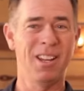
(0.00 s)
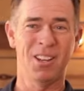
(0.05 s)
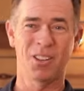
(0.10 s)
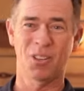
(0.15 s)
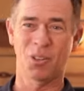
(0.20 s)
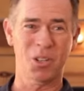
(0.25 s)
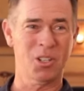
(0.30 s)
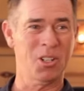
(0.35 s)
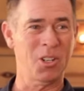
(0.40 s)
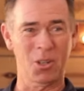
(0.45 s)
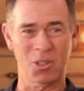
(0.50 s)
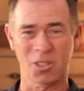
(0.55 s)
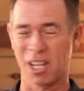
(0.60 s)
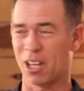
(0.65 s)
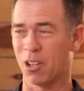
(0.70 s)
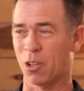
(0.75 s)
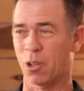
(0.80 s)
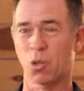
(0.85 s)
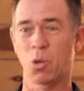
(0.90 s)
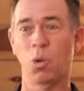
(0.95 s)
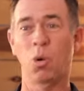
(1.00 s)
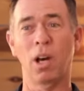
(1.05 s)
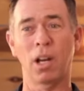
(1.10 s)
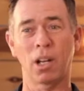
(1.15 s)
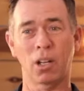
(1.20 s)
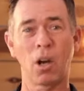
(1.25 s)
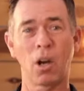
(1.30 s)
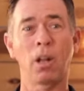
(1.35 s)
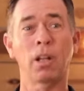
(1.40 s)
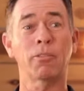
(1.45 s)
Christian or secular school, a
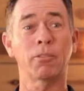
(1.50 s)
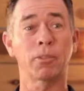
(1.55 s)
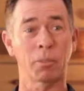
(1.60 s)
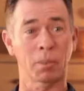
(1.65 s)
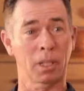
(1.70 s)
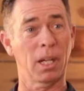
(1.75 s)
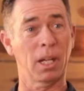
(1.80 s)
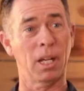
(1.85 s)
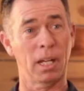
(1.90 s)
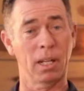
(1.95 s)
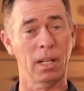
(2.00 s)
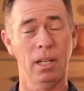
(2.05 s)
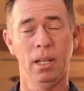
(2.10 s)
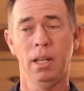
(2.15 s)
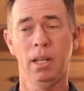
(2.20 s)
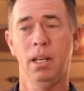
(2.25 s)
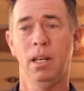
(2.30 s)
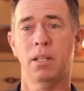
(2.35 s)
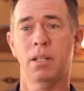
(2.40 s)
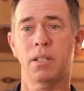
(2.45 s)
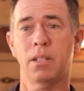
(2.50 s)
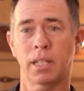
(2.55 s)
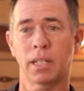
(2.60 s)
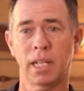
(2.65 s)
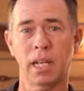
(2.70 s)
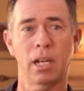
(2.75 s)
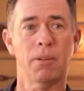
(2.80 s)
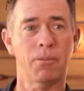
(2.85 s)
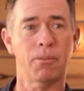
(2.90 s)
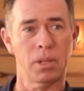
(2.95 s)
calling from God to
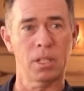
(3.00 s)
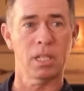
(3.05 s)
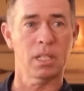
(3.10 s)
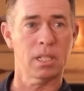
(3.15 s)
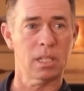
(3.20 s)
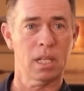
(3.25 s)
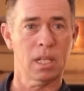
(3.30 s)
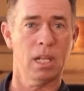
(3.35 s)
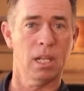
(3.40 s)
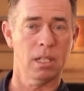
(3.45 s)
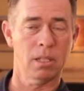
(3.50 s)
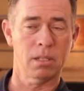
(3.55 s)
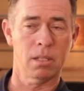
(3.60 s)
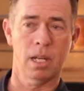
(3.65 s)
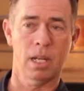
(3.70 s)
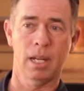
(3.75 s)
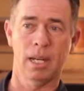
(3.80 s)
care for these kids.